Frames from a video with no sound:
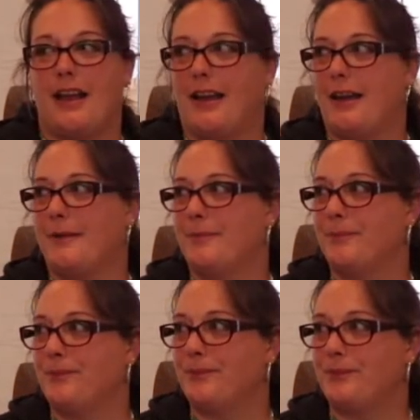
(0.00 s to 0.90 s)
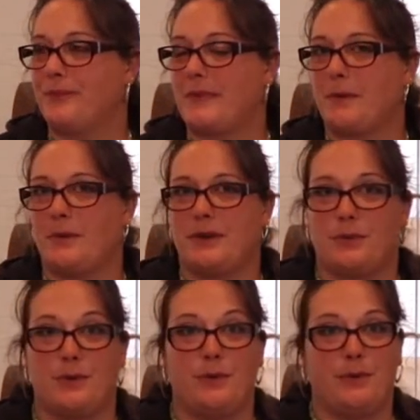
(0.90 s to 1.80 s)
um, which
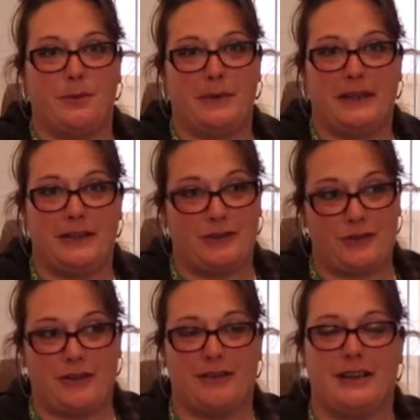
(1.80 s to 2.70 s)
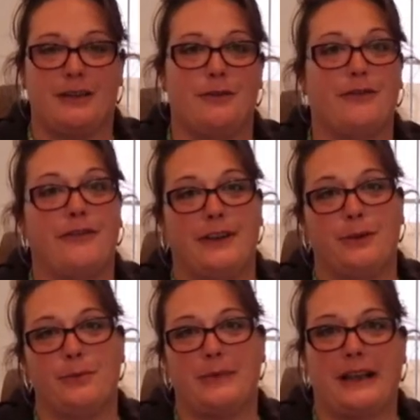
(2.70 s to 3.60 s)
we will be showing a little
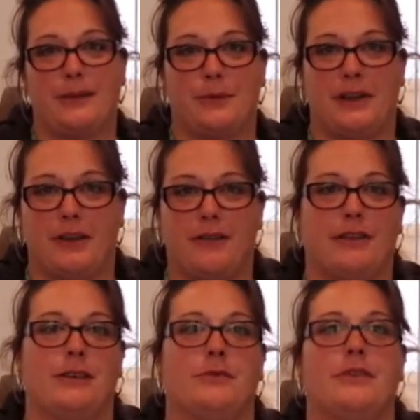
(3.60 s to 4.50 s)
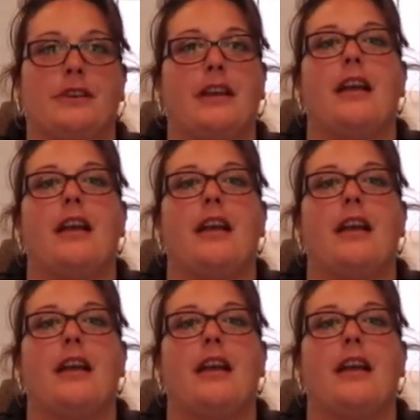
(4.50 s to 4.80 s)
film as we go around.